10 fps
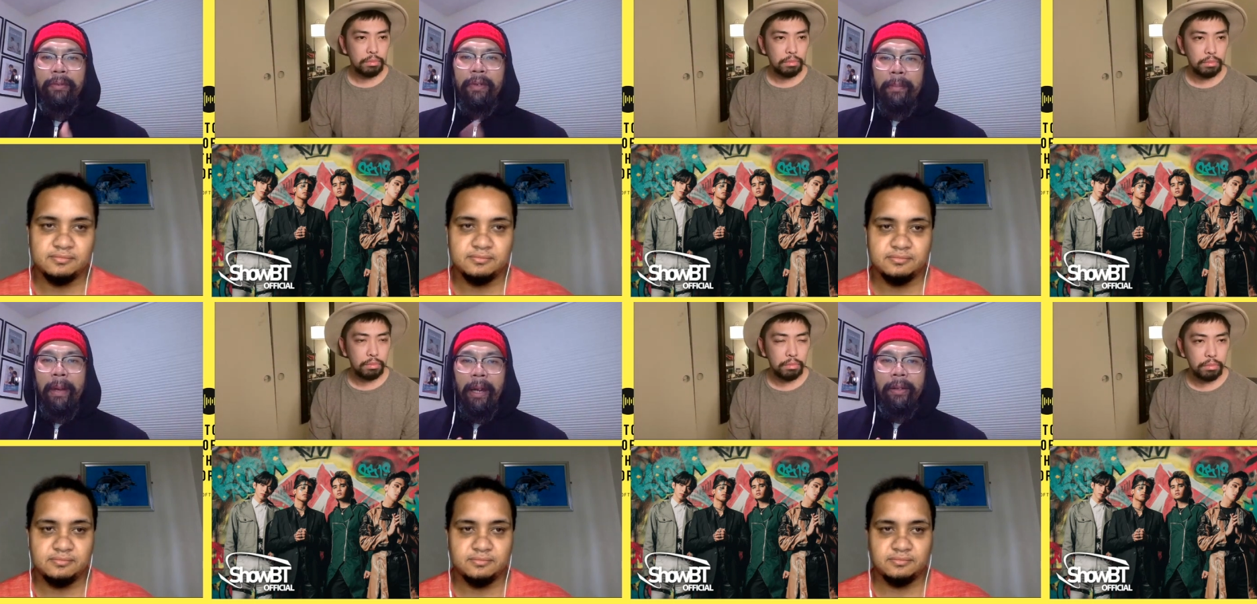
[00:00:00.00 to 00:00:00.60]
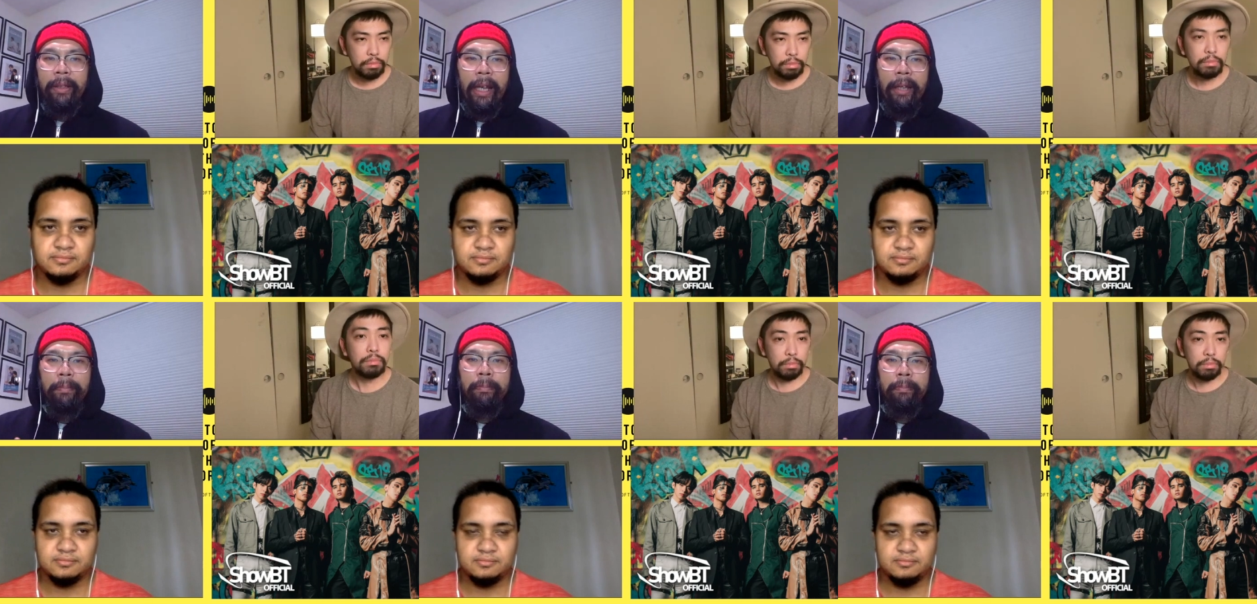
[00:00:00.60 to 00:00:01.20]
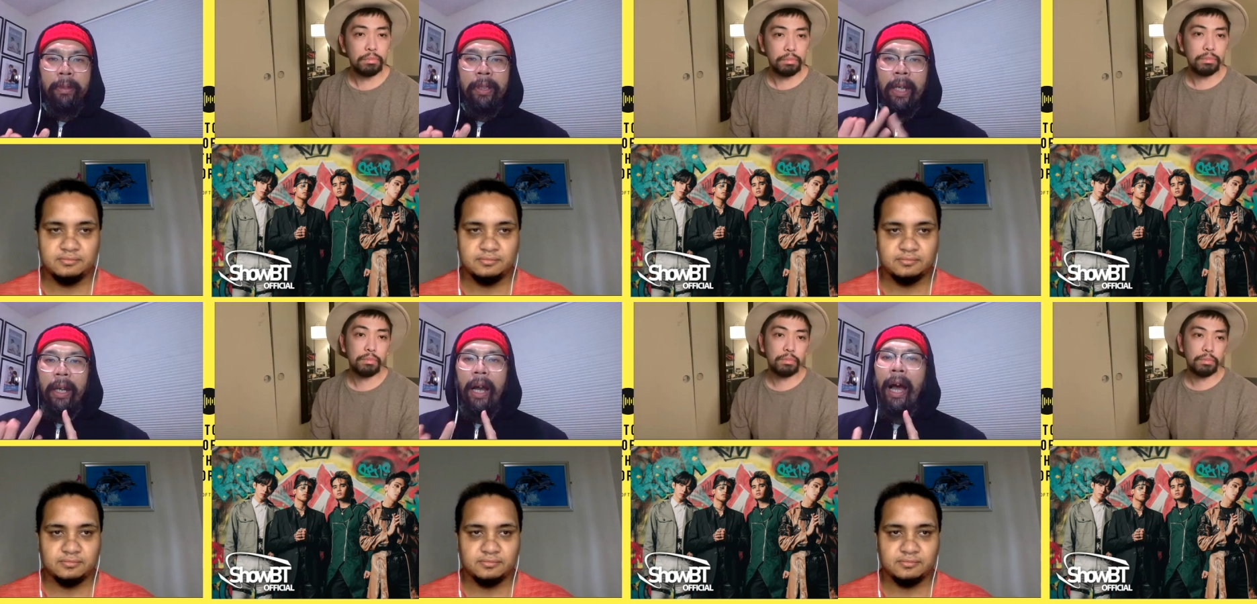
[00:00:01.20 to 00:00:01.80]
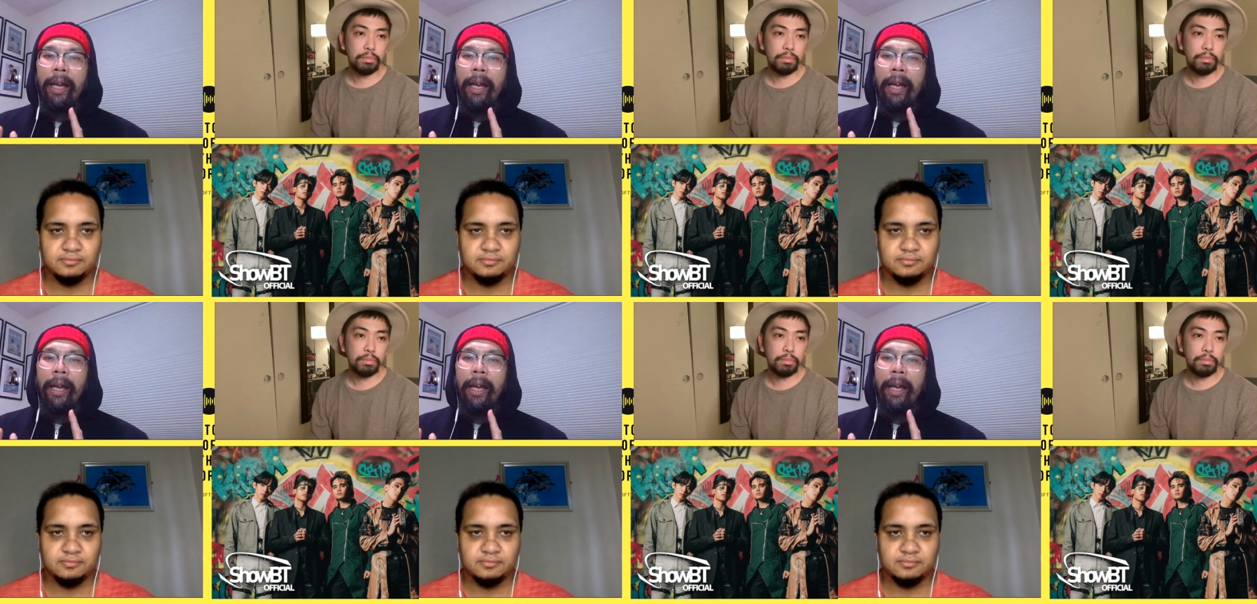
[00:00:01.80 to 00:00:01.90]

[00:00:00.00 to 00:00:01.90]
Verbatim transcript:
Speaker 1: female, they mm. set high